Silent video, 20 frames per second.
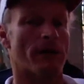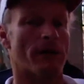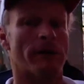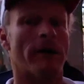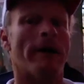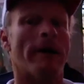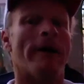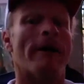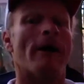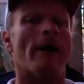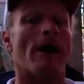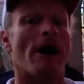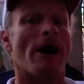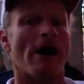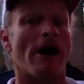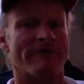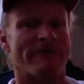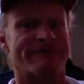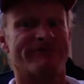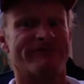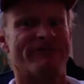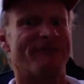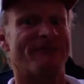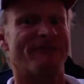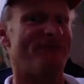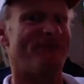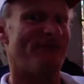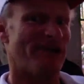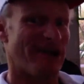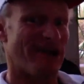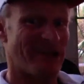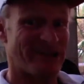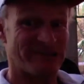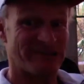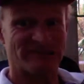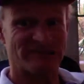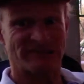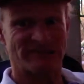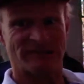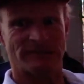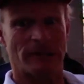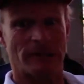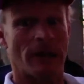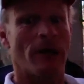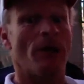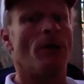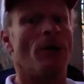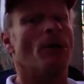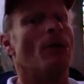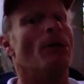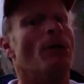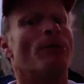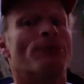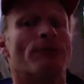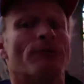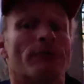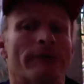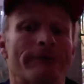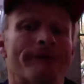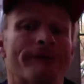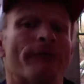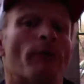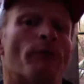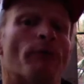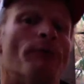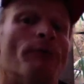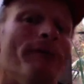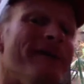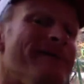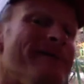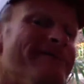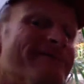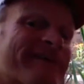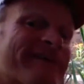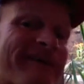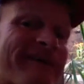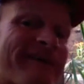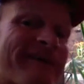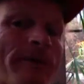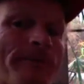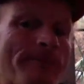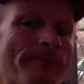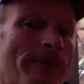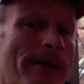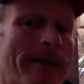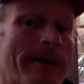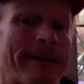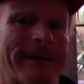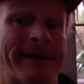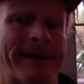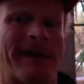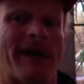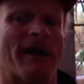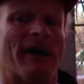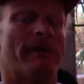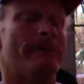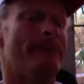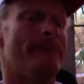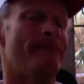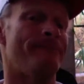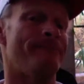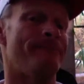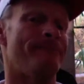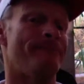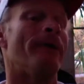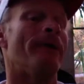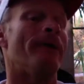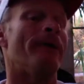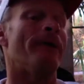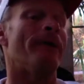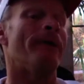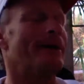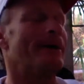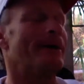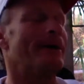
off the face 3 or 4 weeks ago, but it killed a